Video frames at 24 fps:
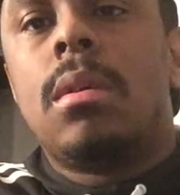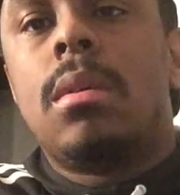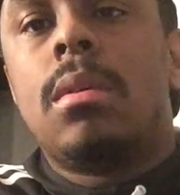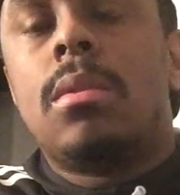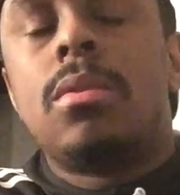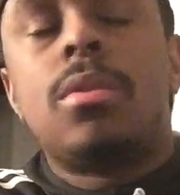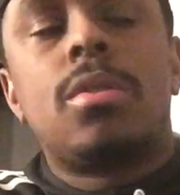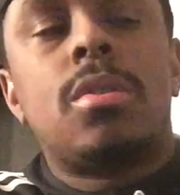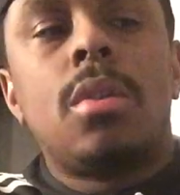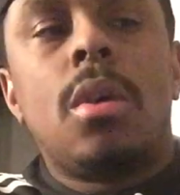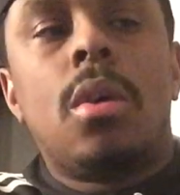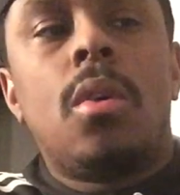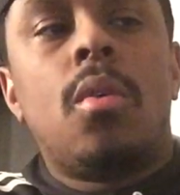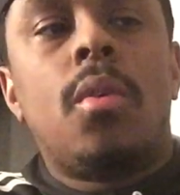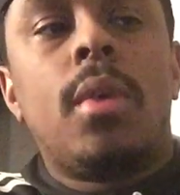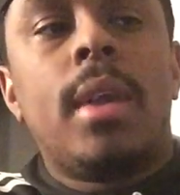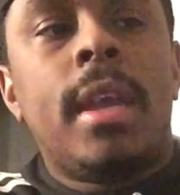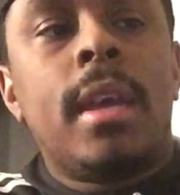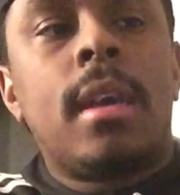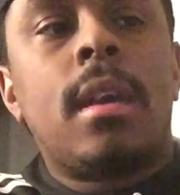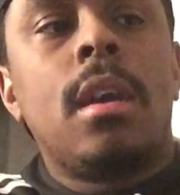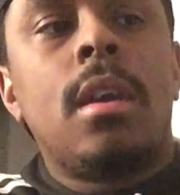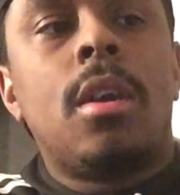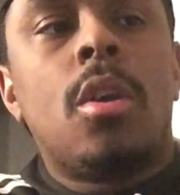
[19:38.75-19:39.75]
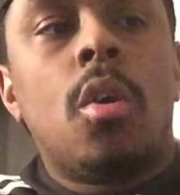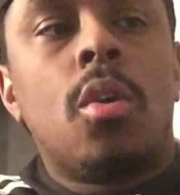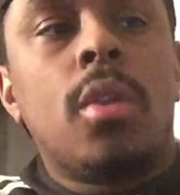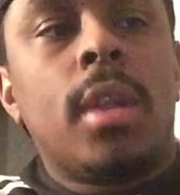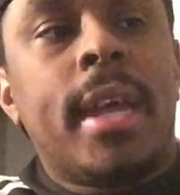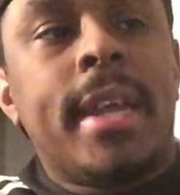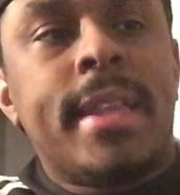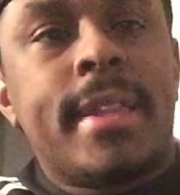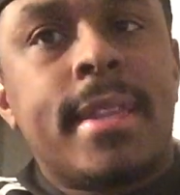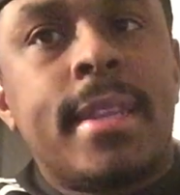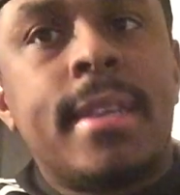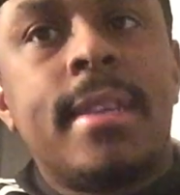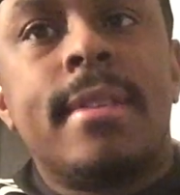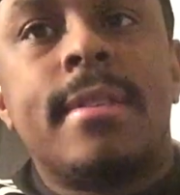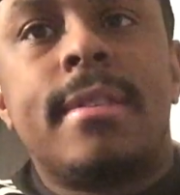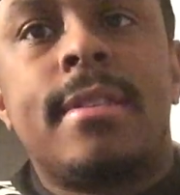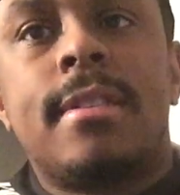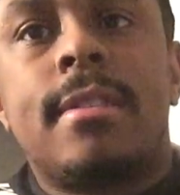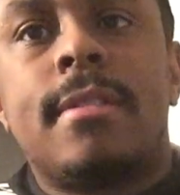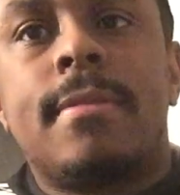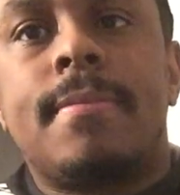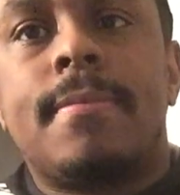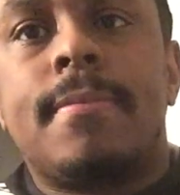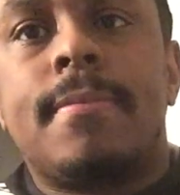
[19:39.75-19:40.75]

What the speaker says: So it could go like this.